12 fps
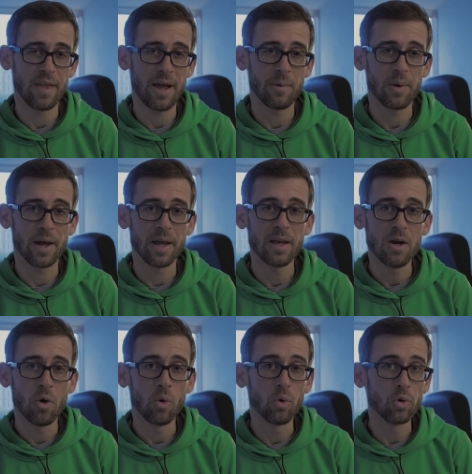that way,
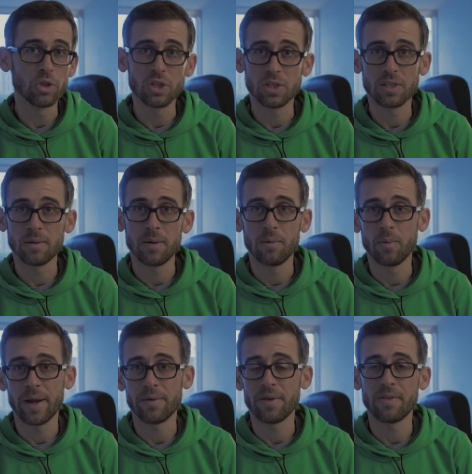or just
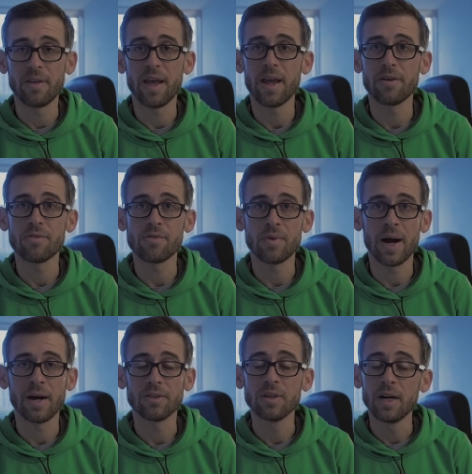wear and tear
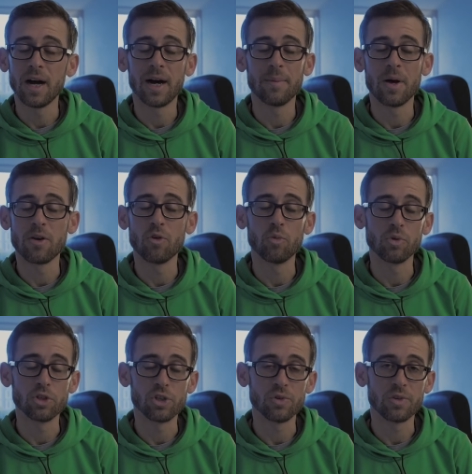throughout a normal
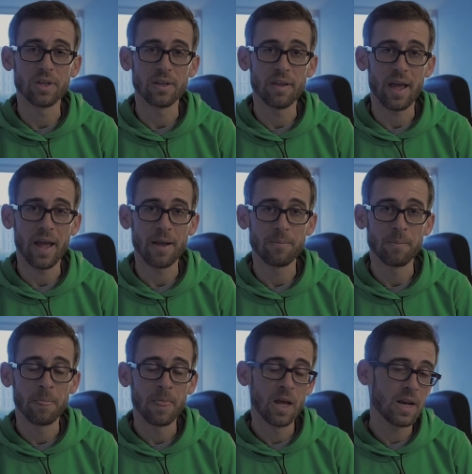shooting day.
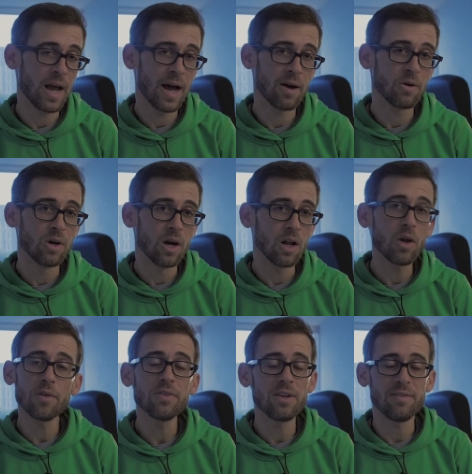Now, a
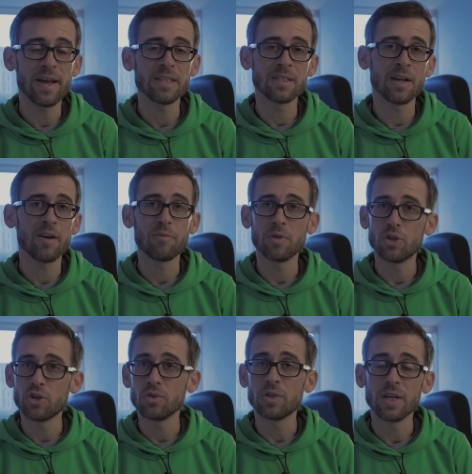lot of the events that I've been
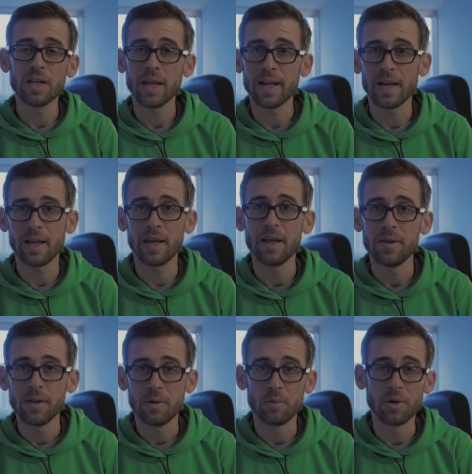shooting lately
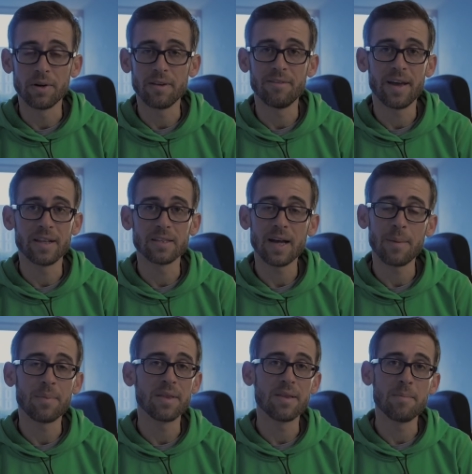were events
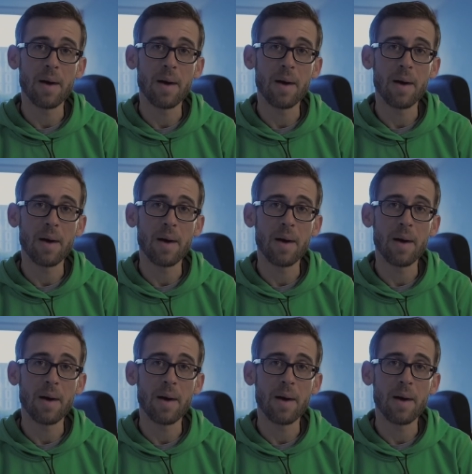up in the